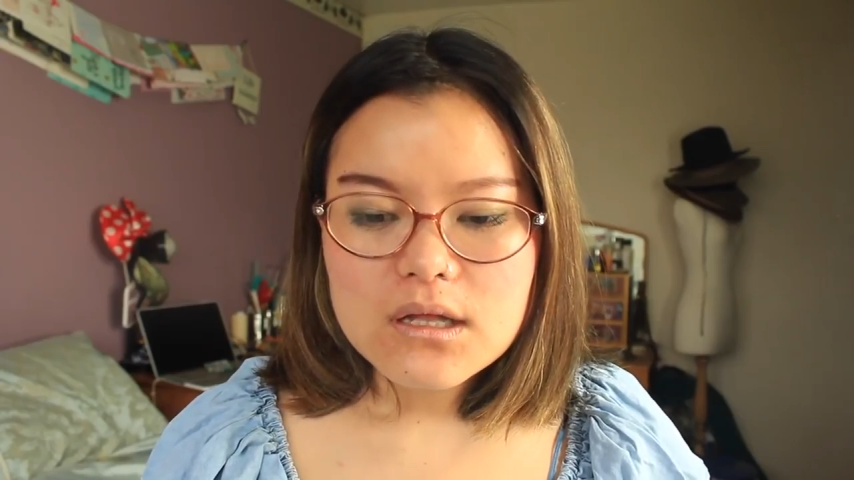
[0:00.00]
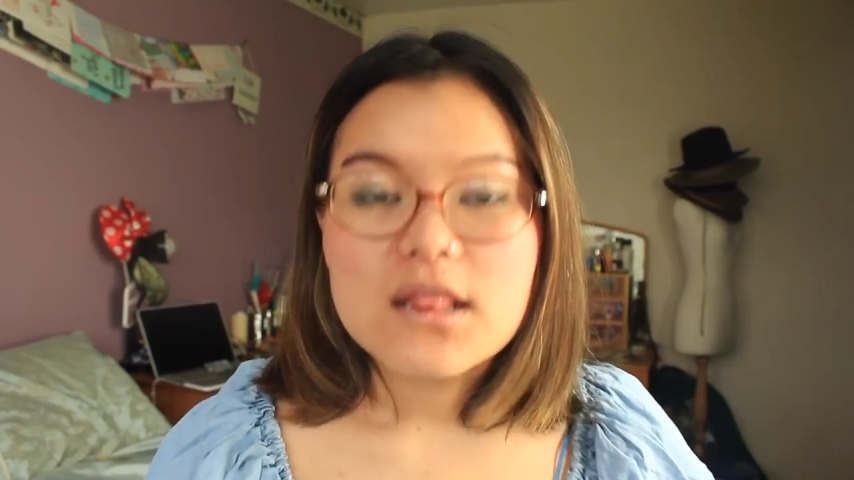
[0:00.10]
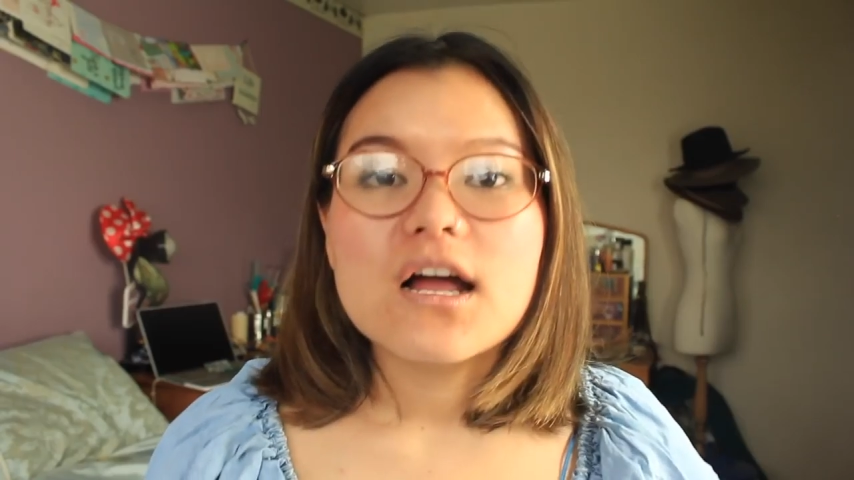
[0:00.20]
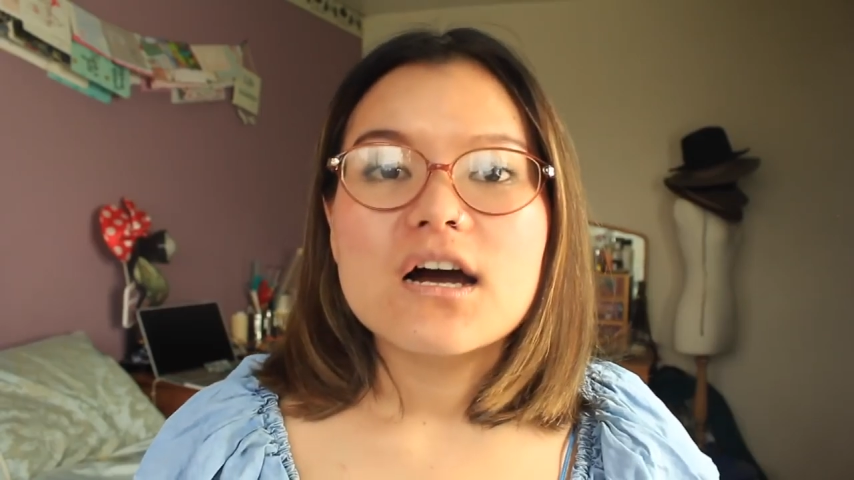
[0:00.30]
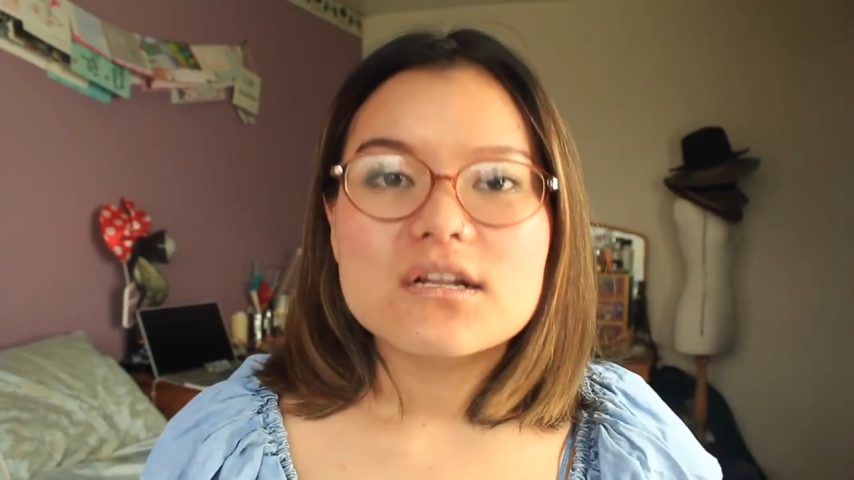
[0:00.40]

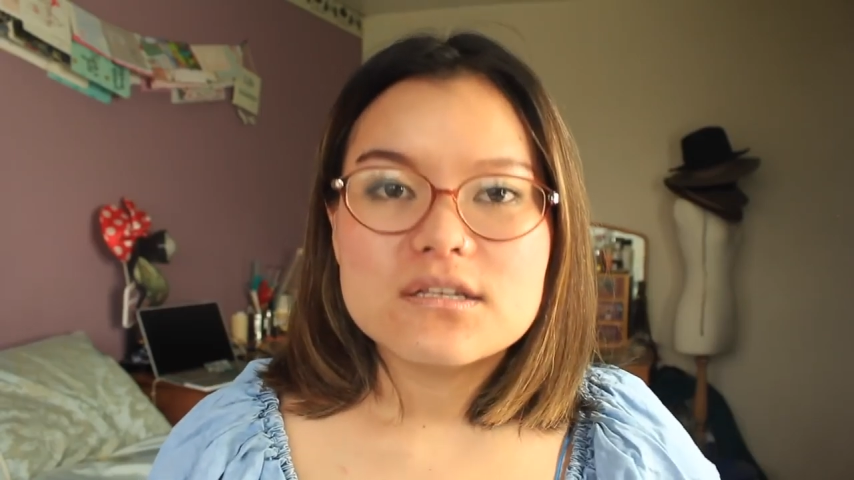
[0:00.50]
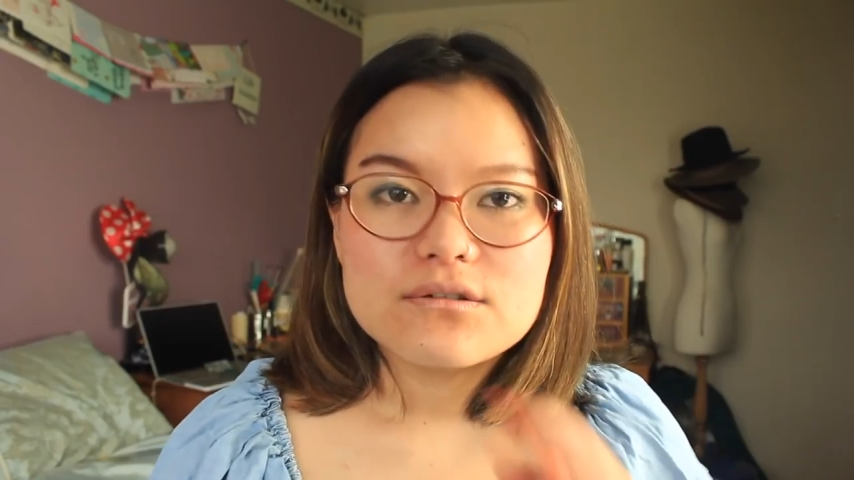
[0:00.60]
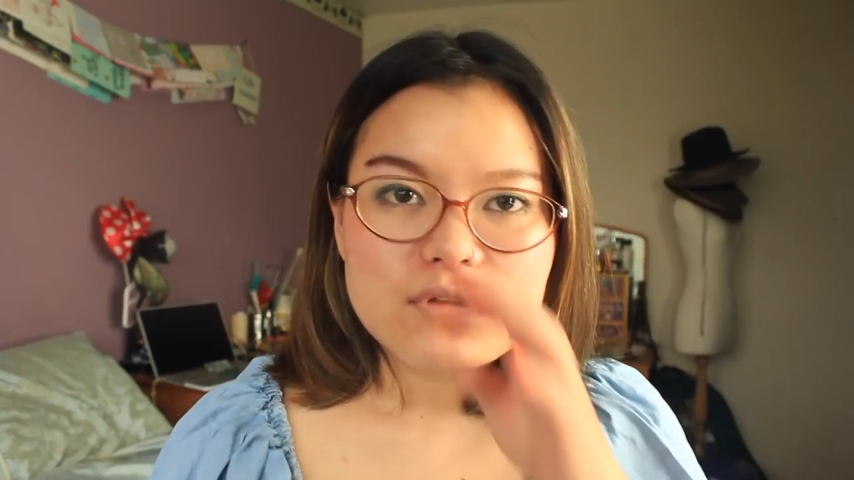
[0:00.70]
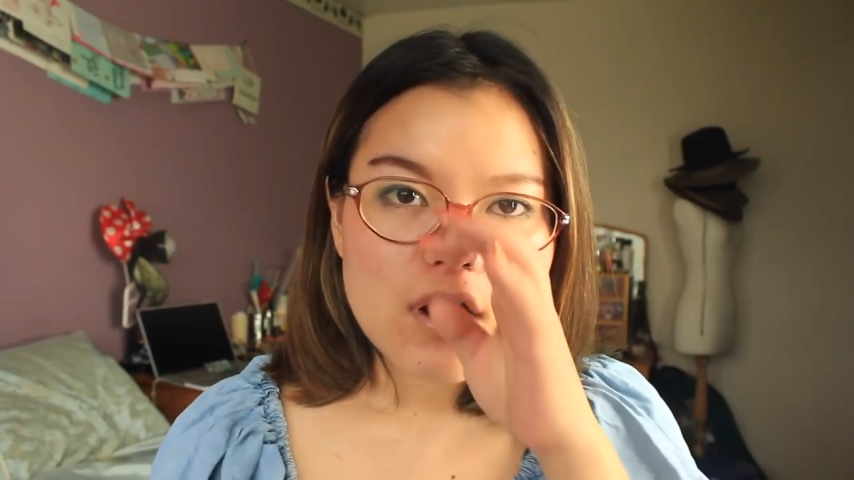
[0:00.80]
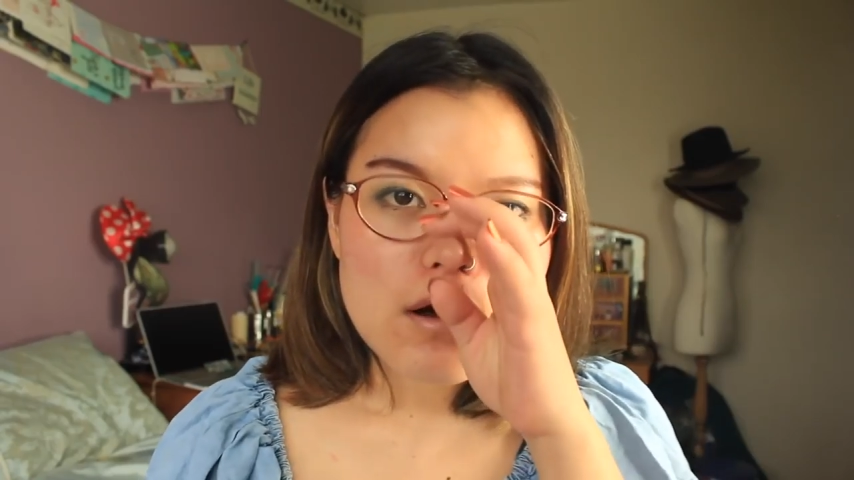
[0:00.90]
learn,
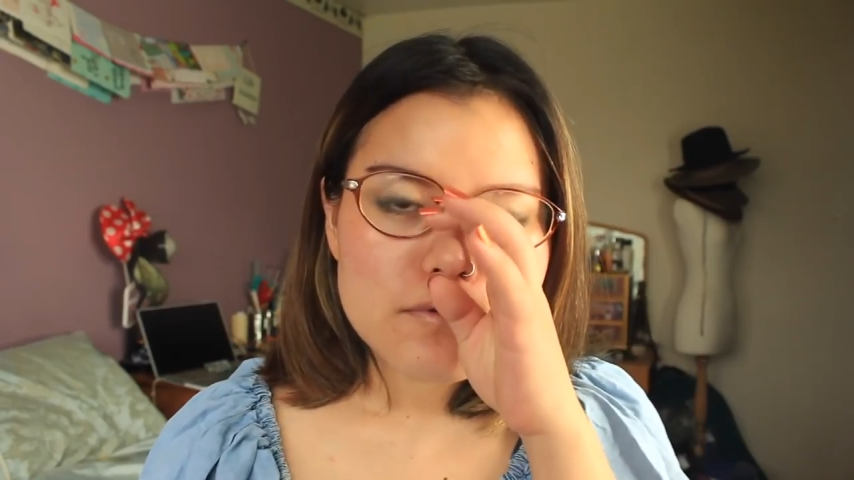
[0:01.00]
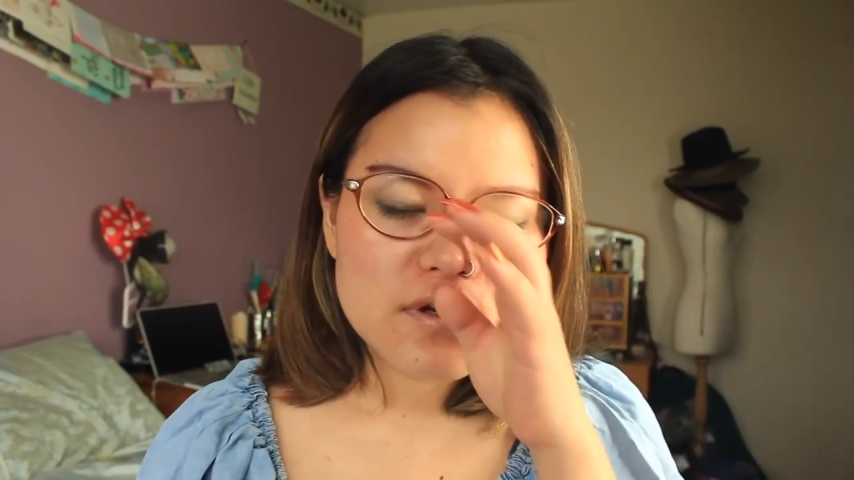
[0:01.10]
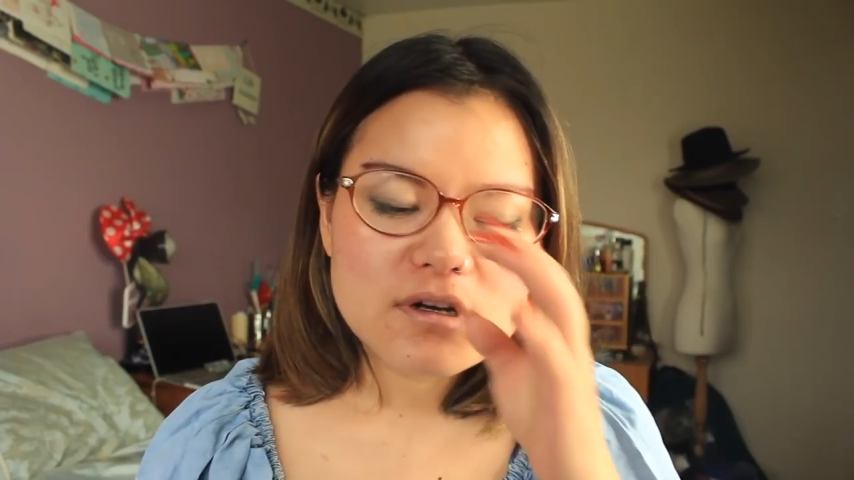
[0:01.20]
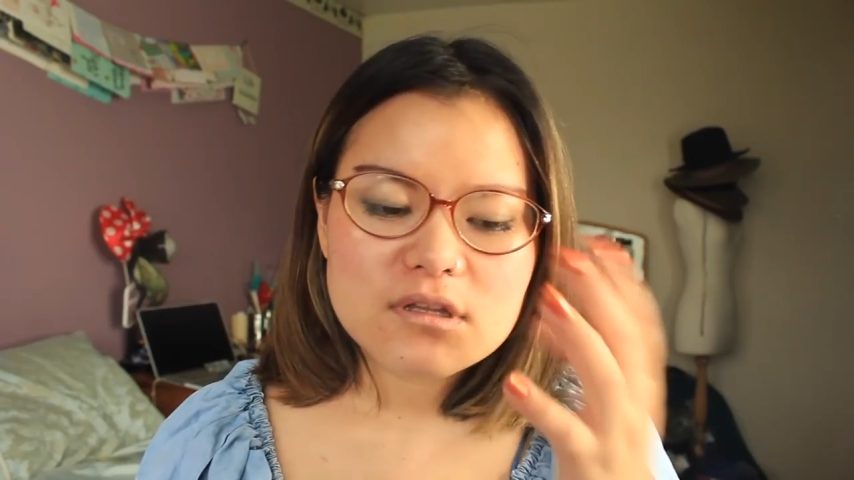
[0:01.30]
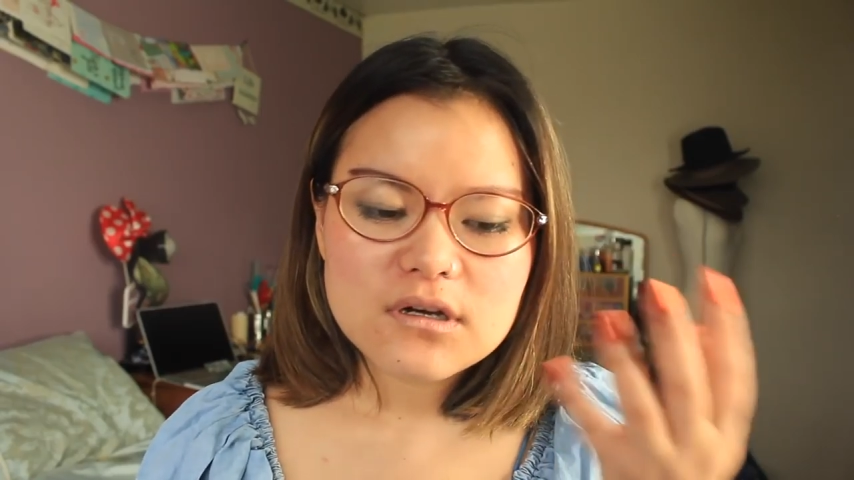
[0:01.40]
you know, how
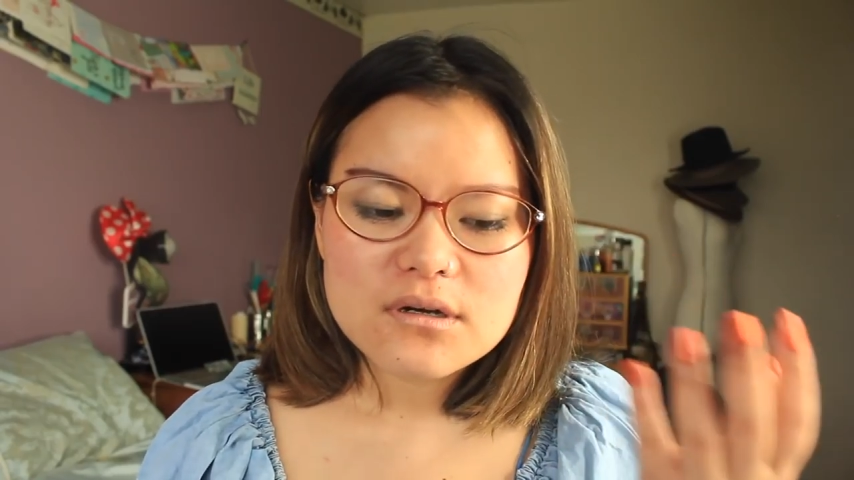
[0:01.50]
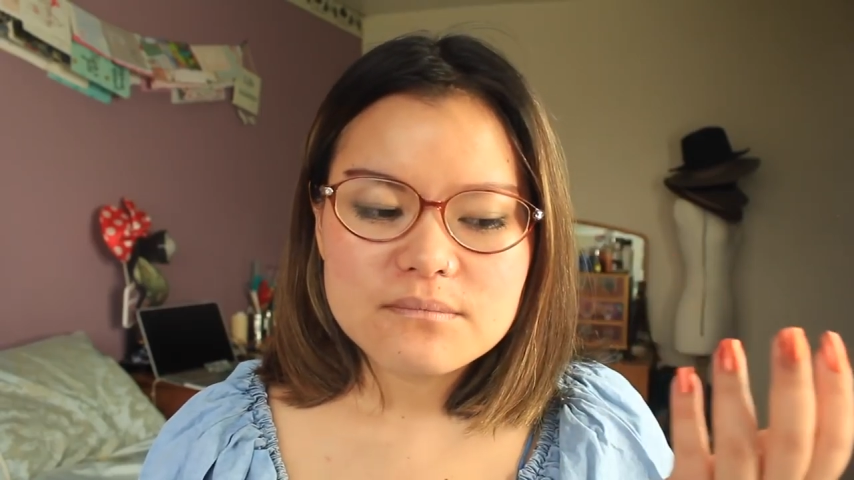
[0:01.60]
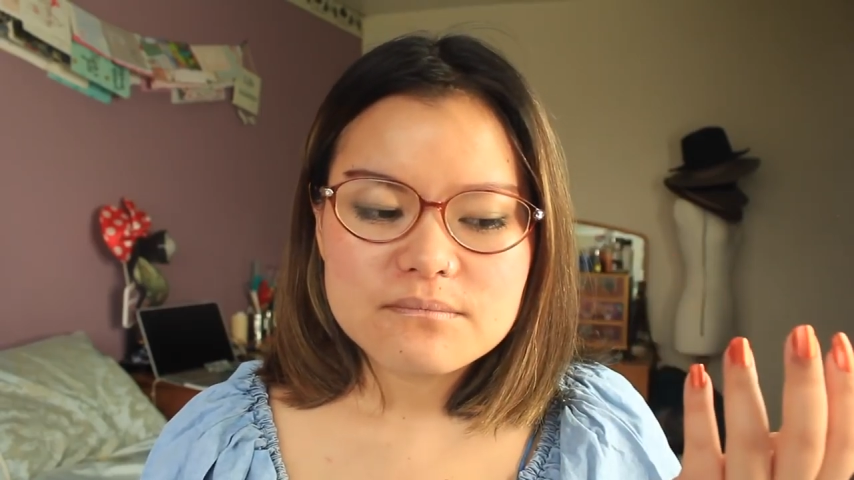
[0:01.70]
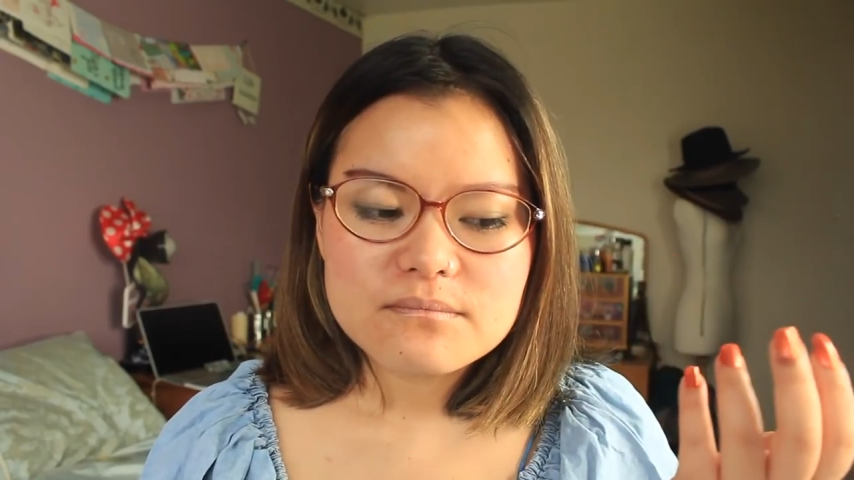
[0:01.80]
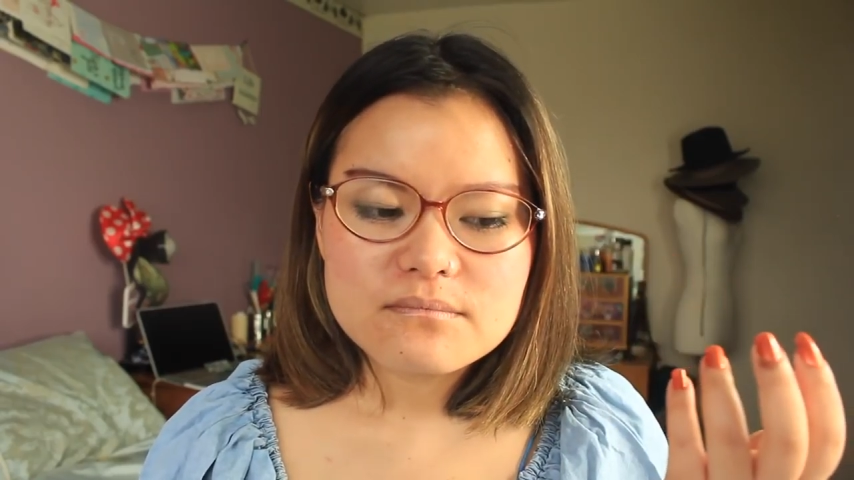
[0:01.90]
you're gonna